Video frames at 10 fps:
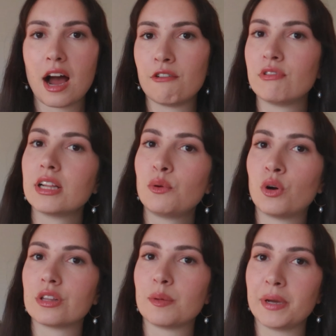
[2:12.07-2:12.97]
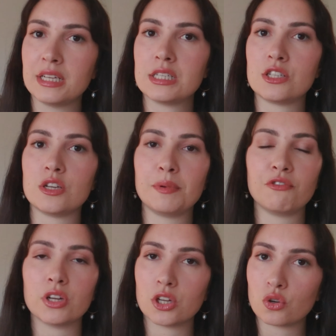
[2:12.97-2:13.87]
I really want the pieces to be
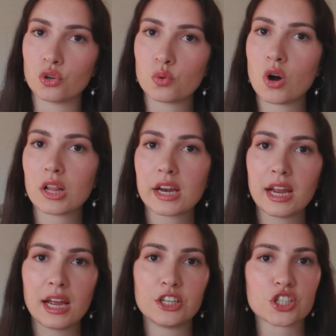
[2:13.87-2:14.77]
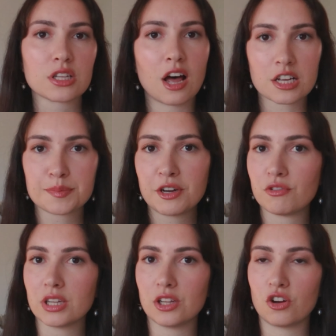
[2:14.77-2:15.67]
really good quality and just last me a
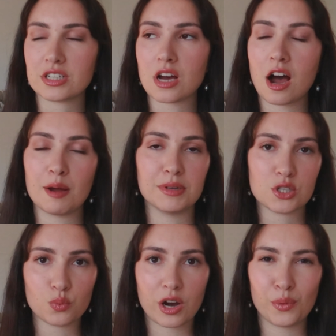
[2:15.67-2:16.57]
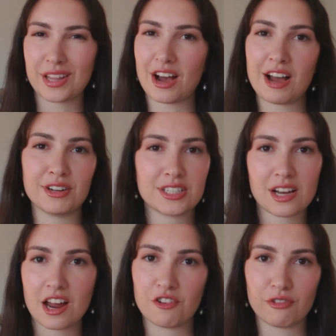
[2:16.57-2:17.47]
really long time as well, without having to
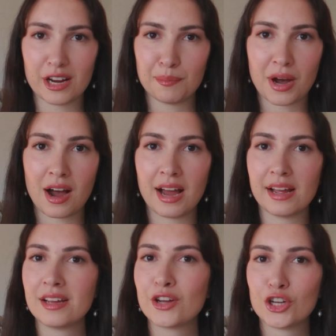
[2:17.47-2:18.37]
kind of rebuy